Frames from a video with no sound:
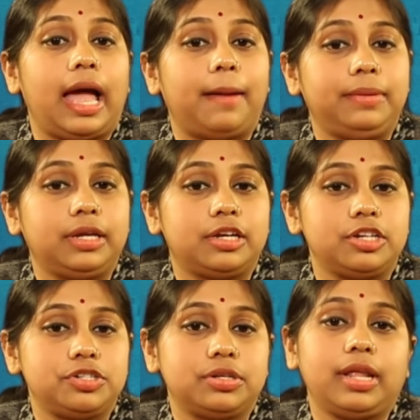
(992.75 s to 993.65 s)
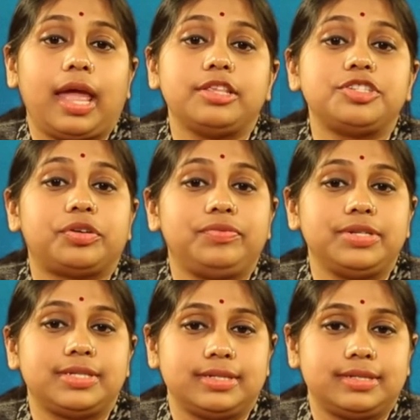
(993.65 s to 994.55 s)
application and
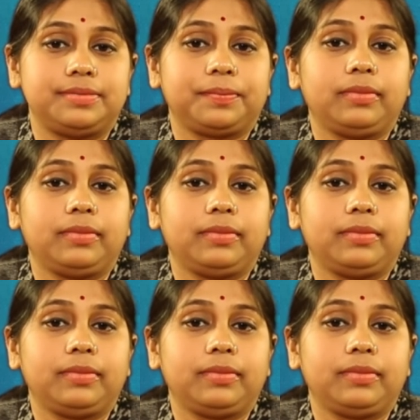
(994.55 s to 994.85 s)
services.